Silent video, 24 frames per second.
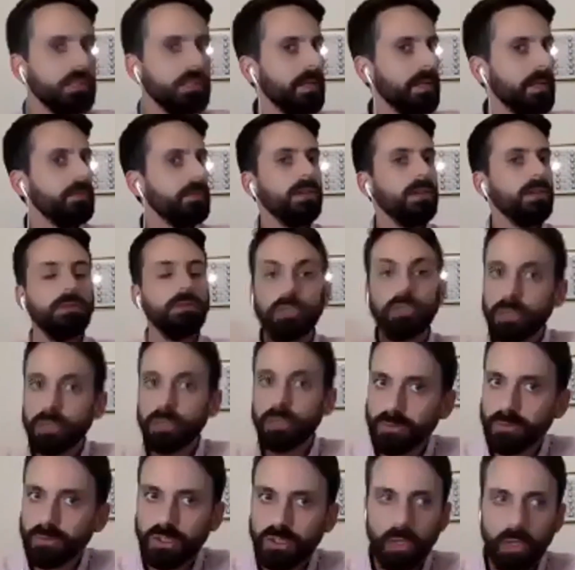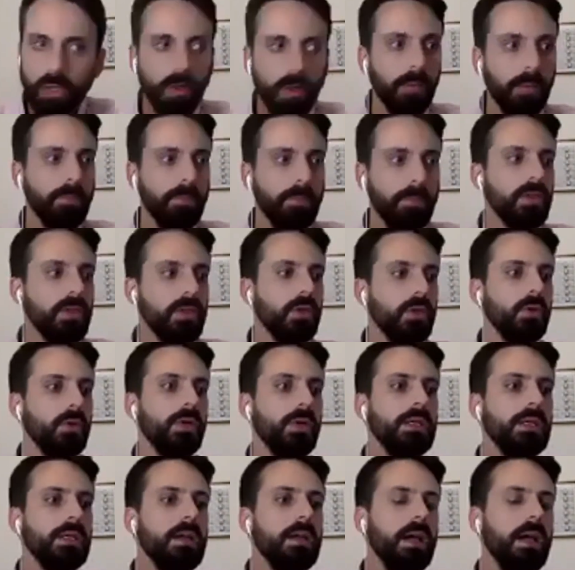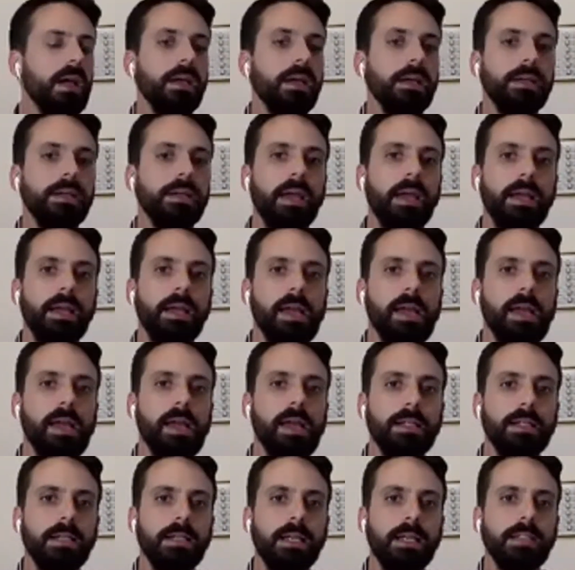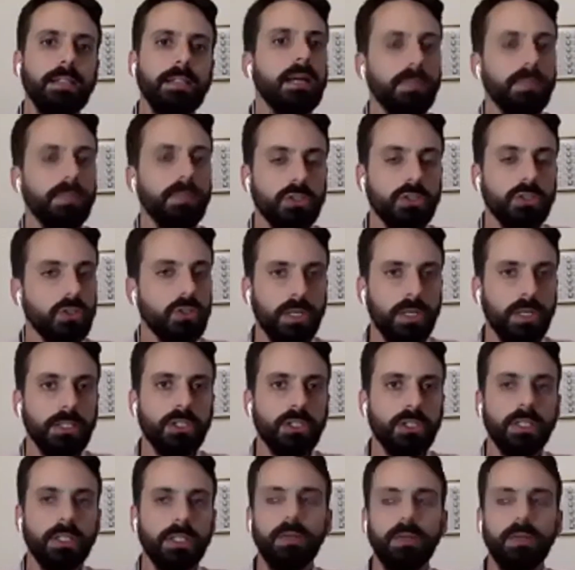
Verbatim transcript: Maybe you shouldn't show up to a, a, a, a demonstration.